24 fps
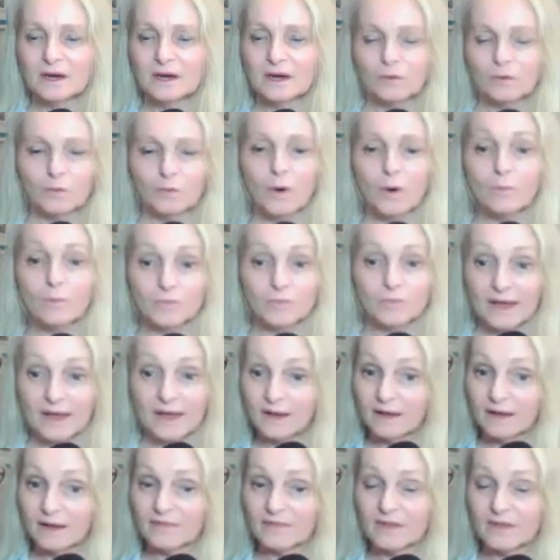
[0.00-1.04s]

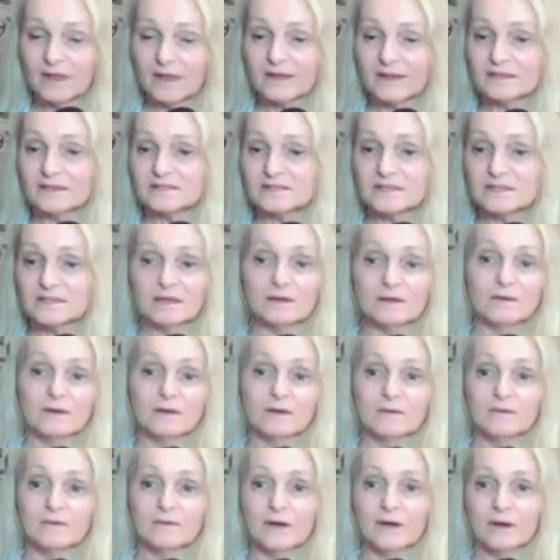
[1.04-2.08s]
The legacy,
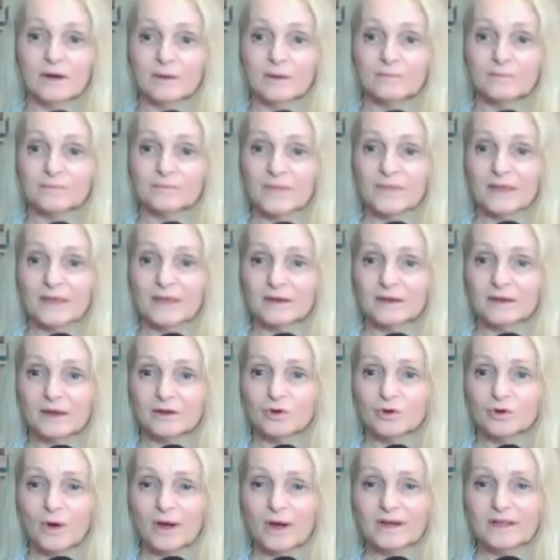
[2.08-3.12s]

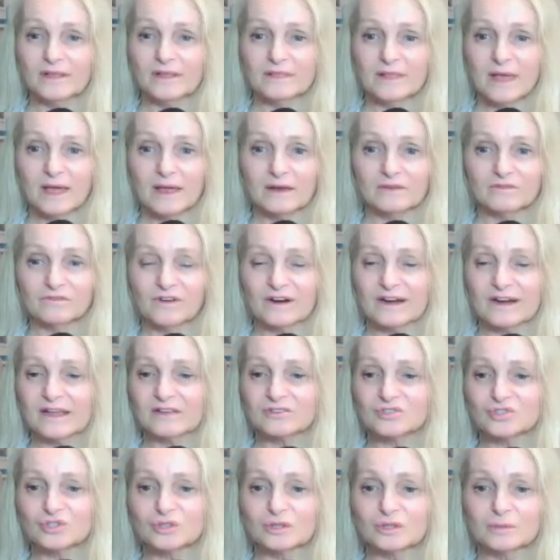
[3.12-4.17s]
and creating that
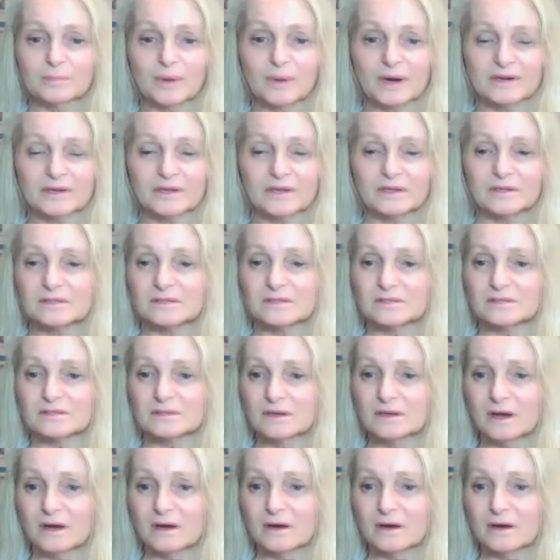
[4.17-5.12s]
financial abundance.